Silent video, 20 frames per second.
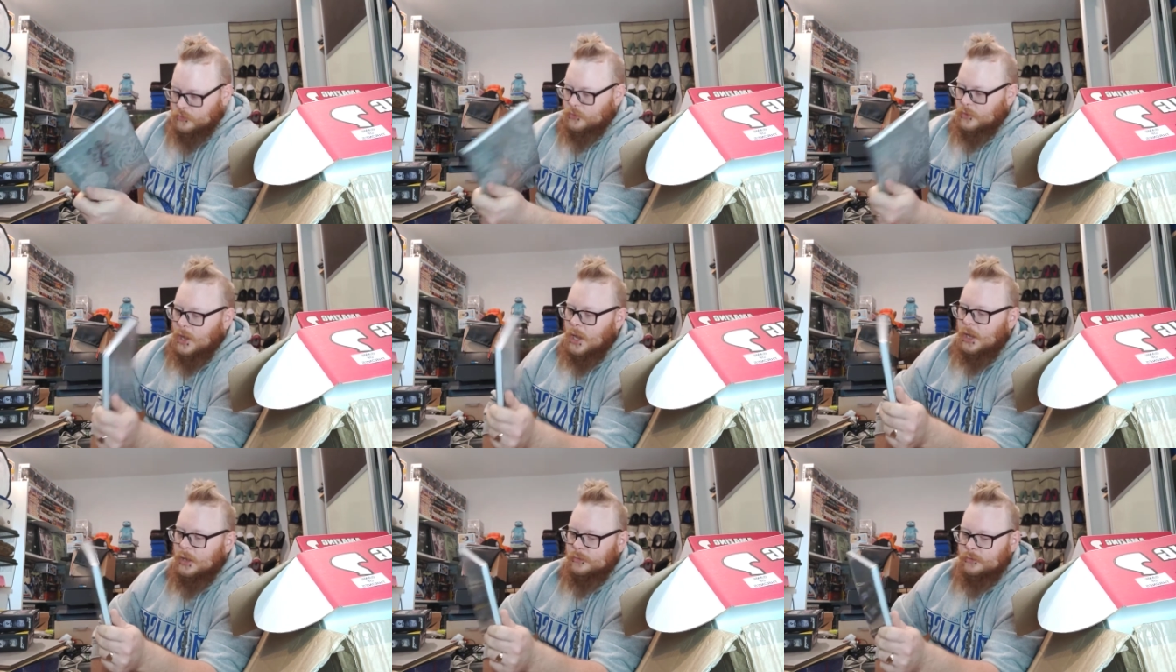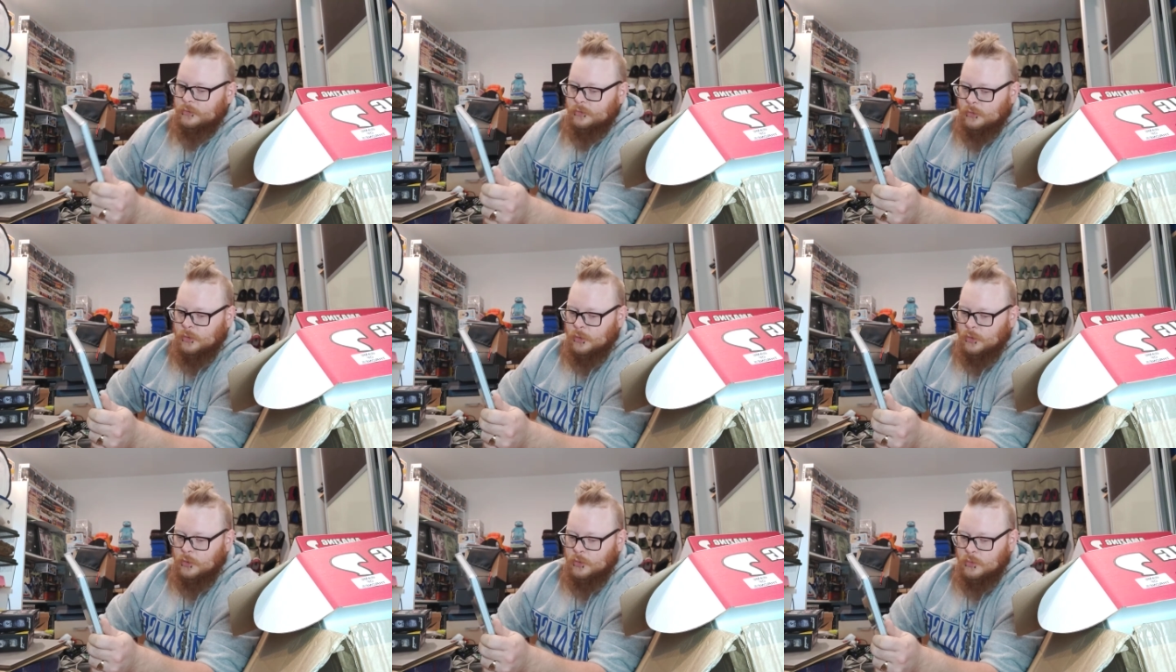that's
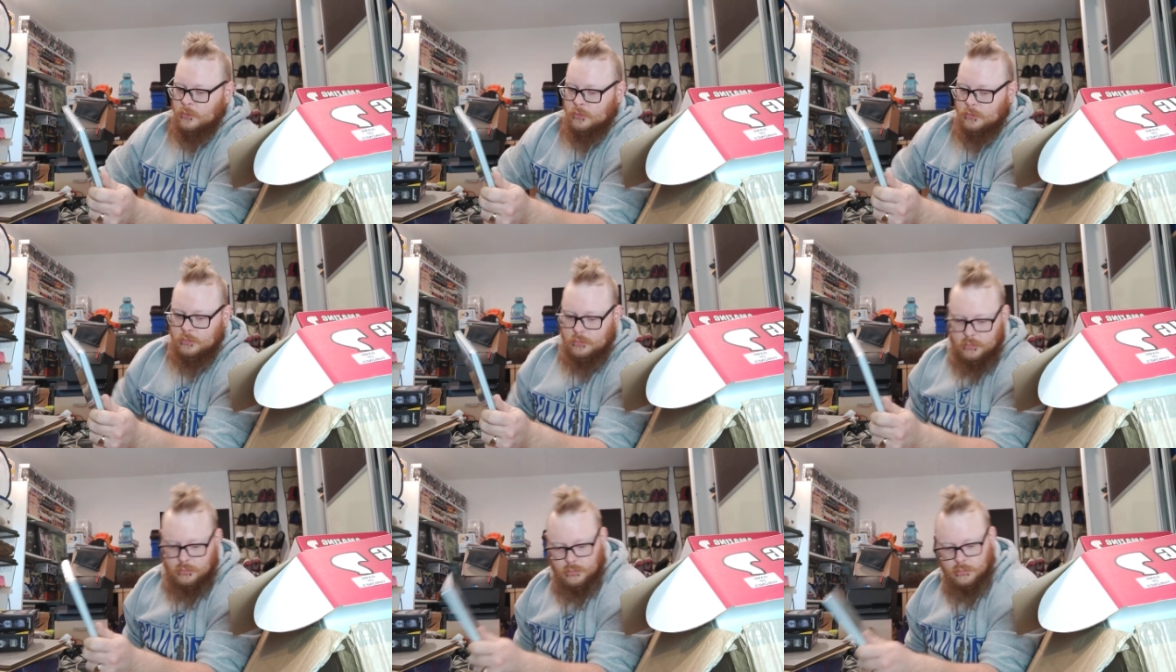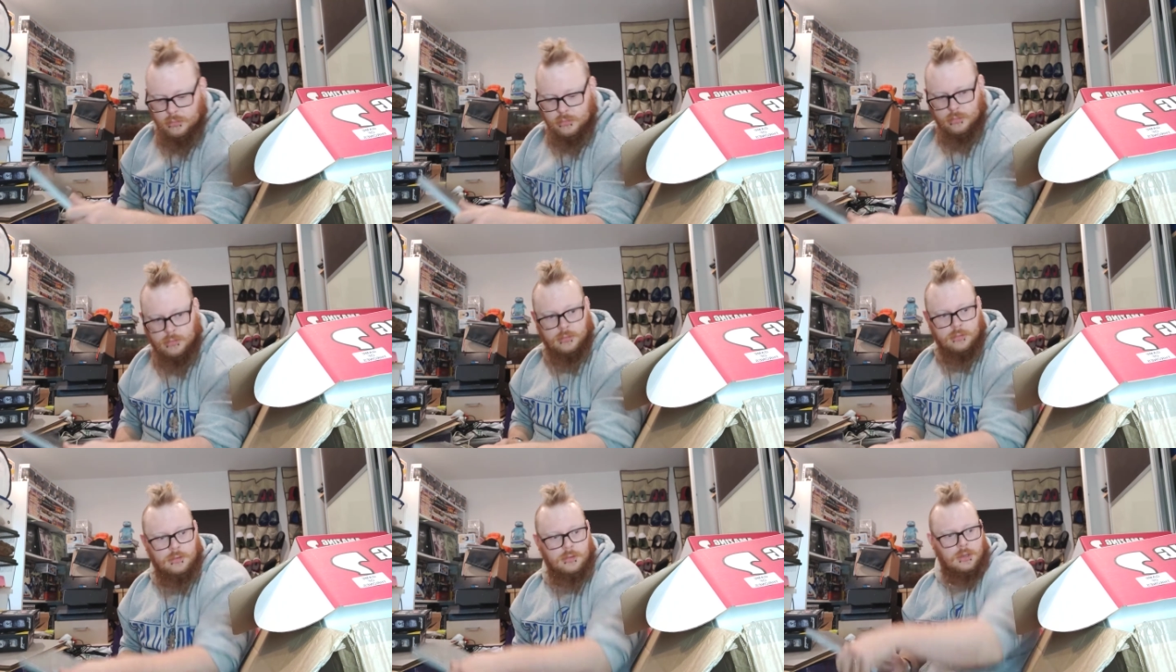cool.
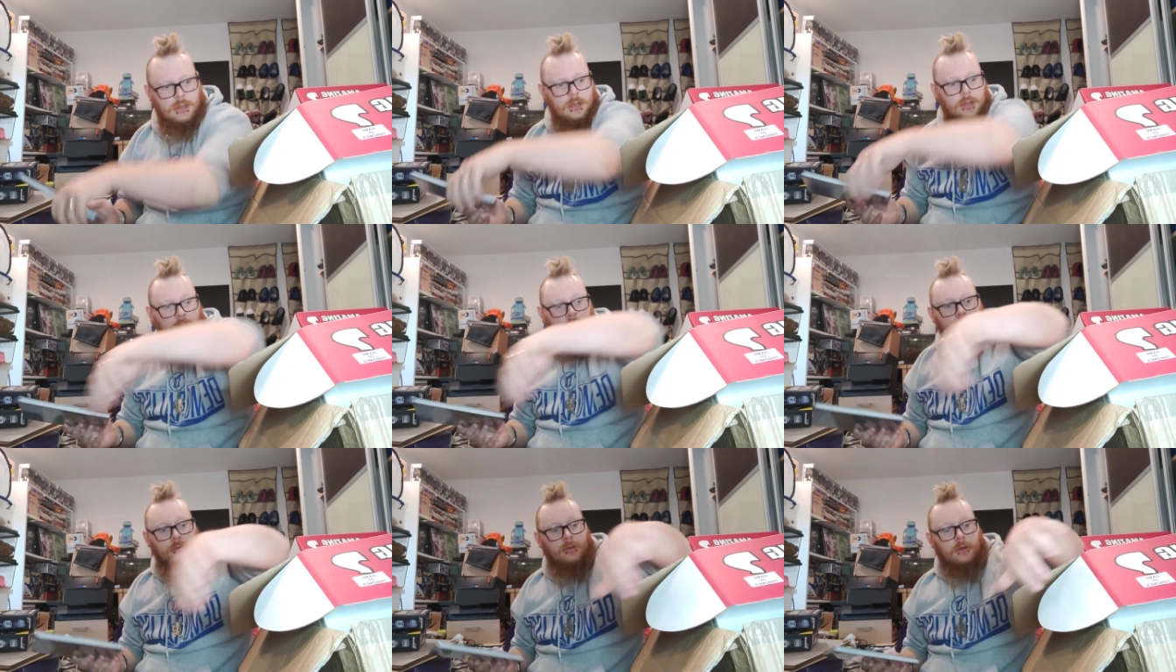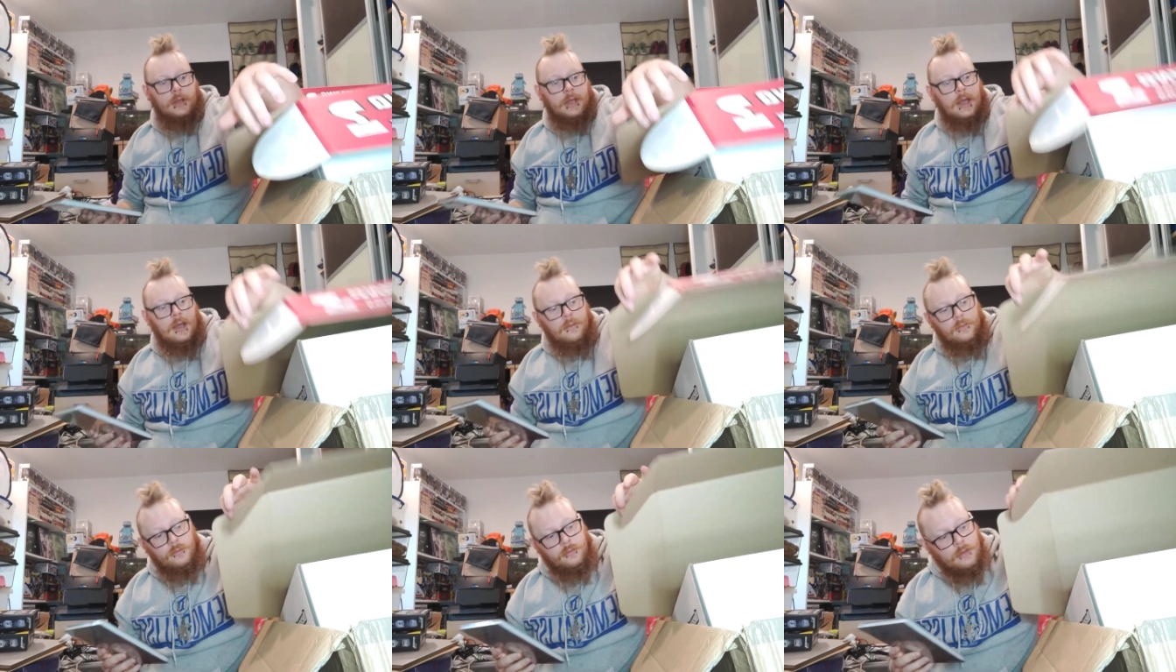
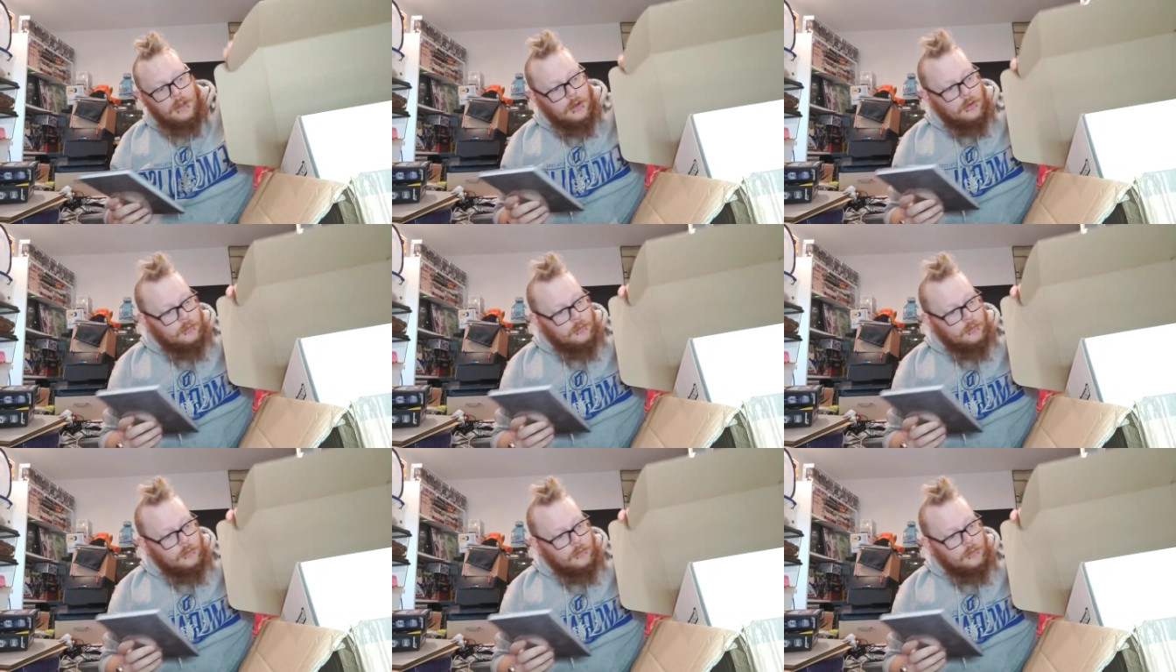Targaryens are